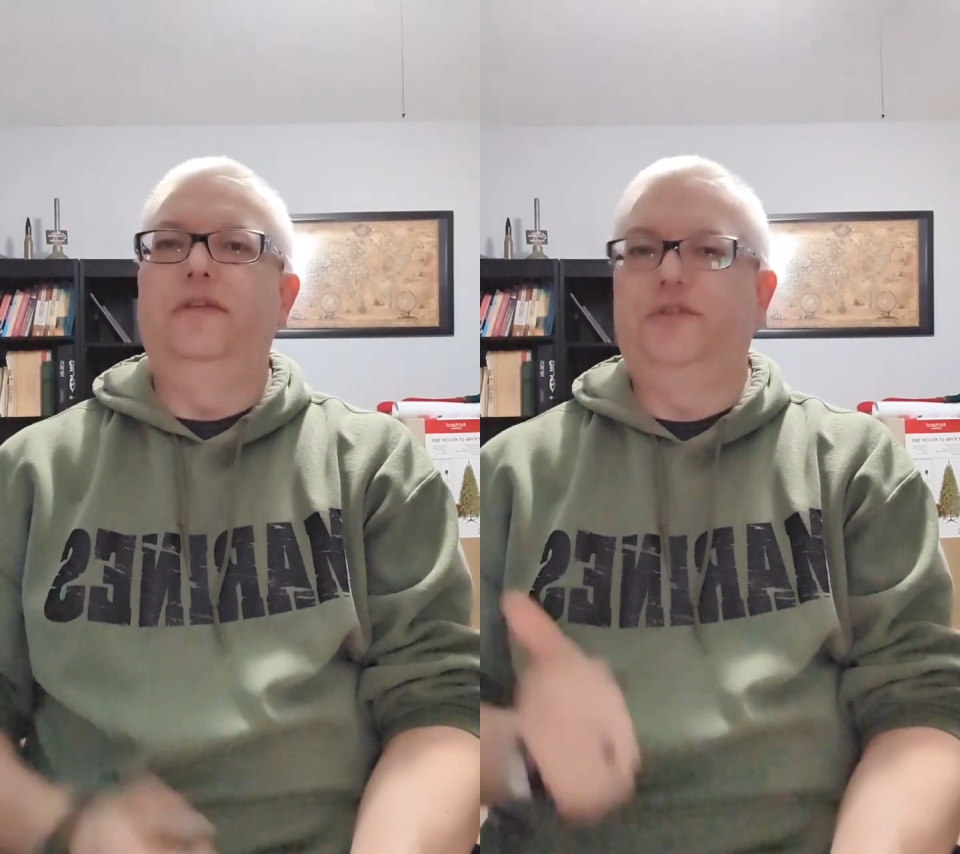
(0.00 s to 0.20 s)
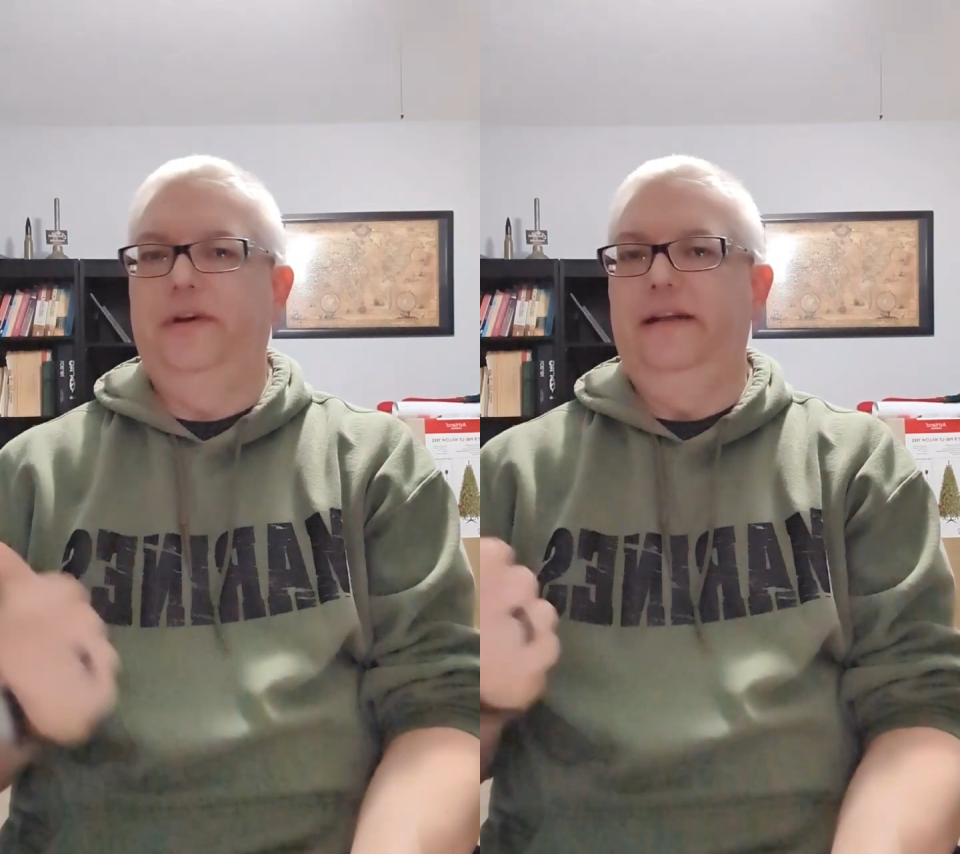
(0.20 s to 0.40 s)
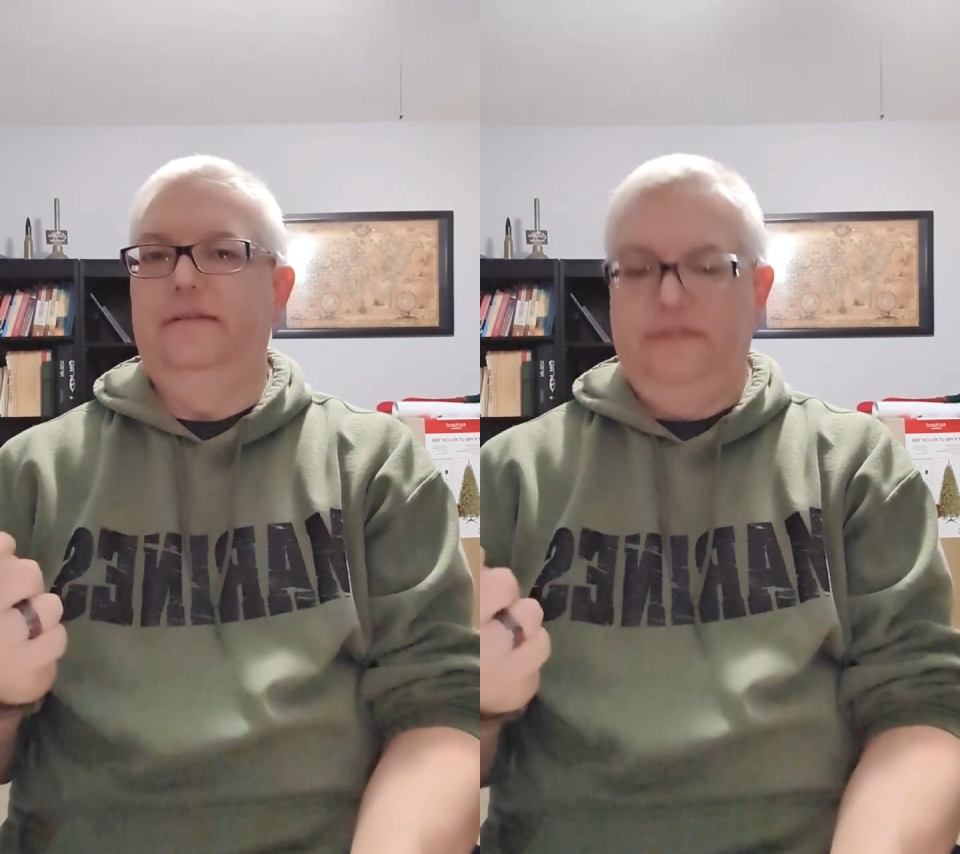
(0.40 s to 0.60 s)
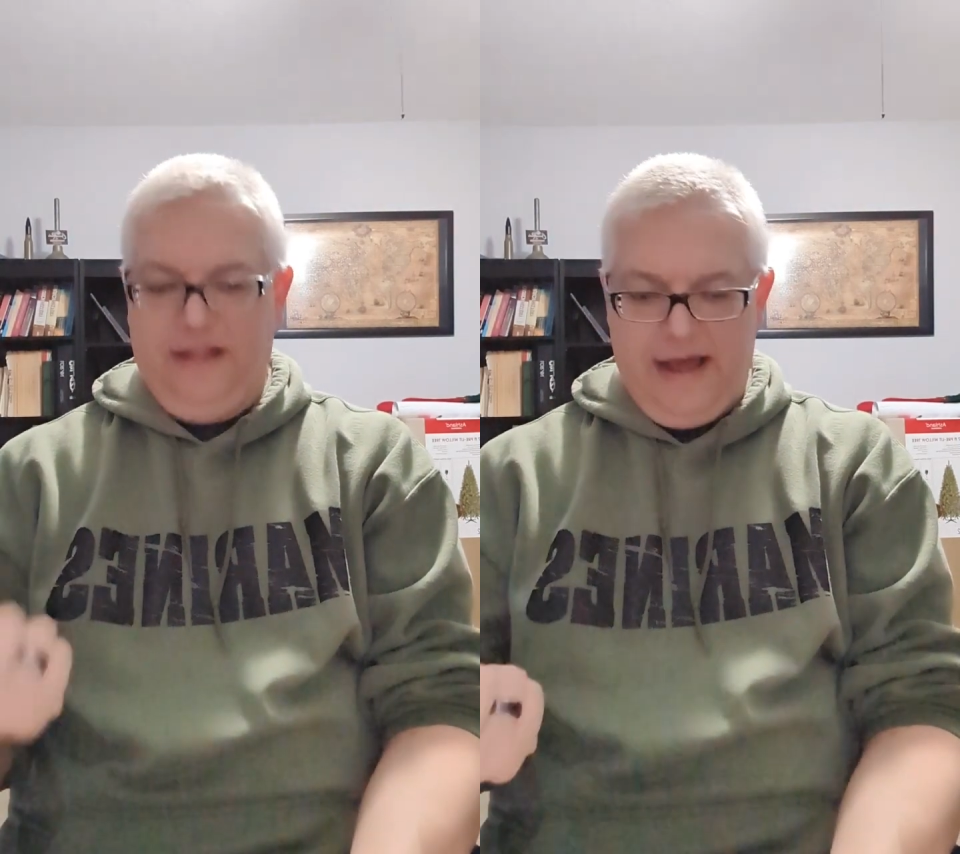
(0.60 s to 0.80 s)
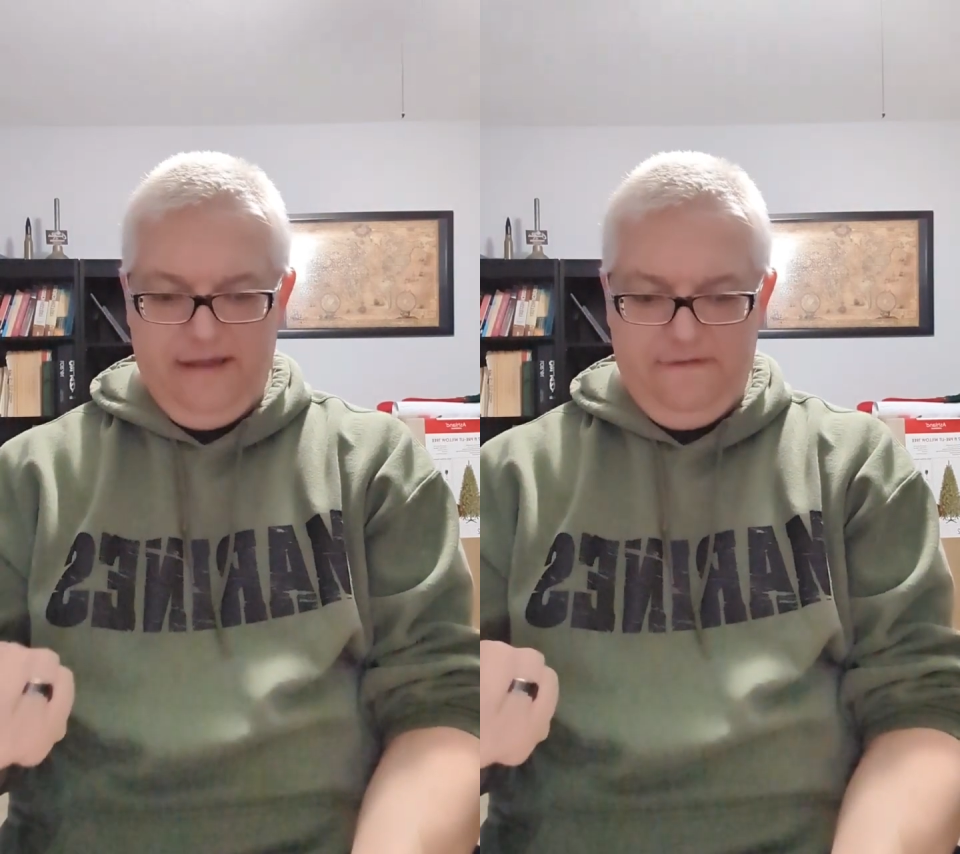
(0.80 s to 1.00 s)
the tree of
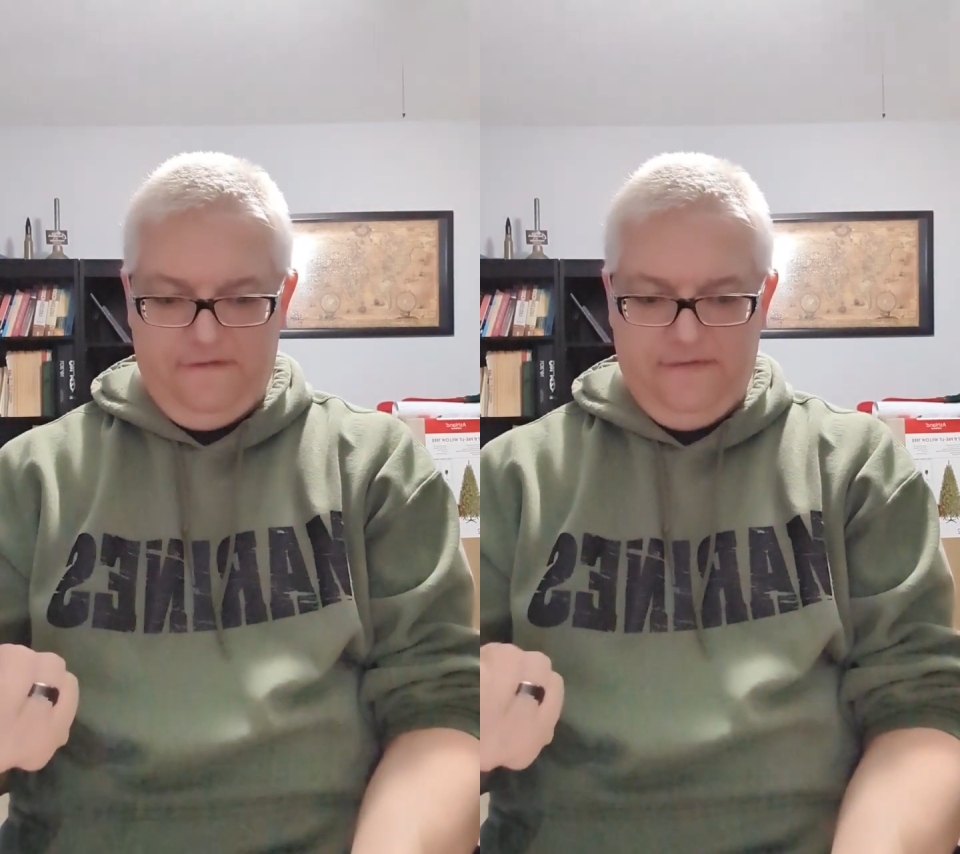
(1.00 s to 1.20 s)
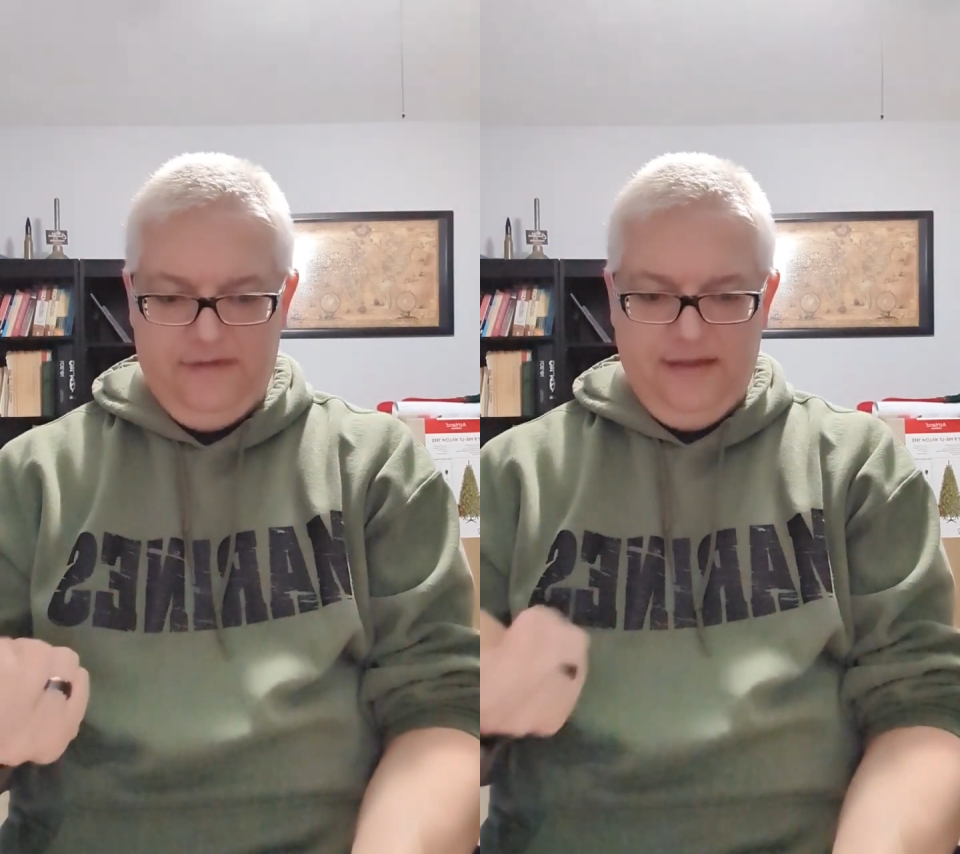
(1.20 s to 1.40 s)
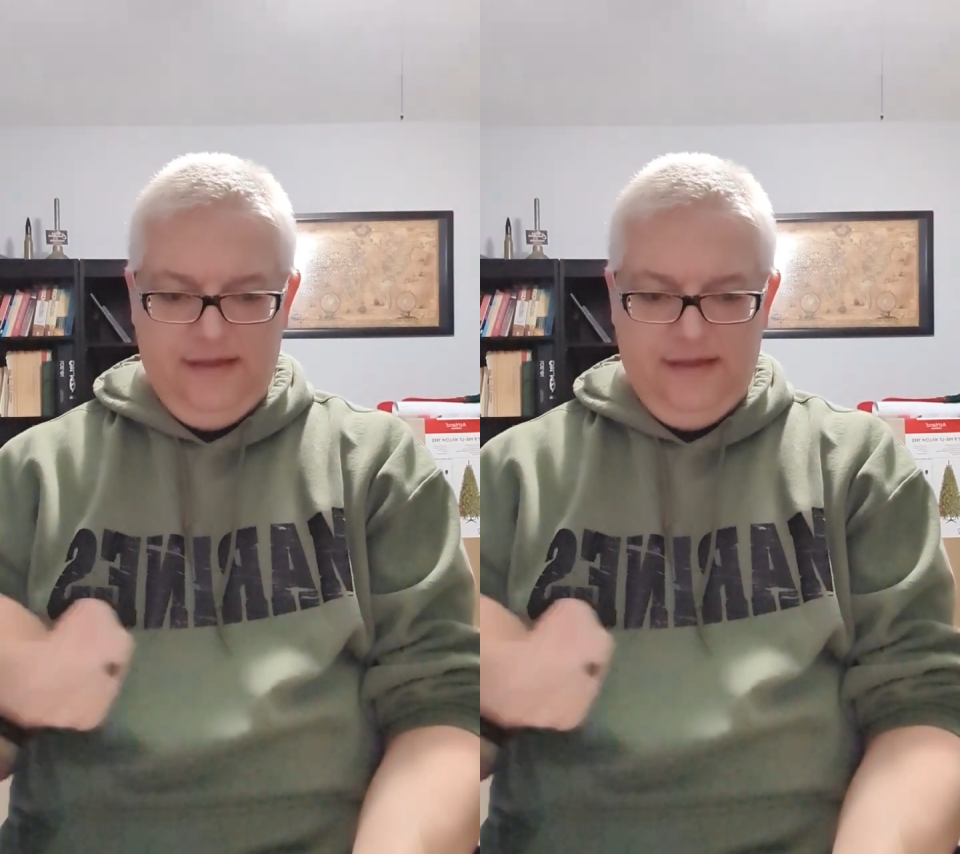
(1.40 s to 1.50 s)
life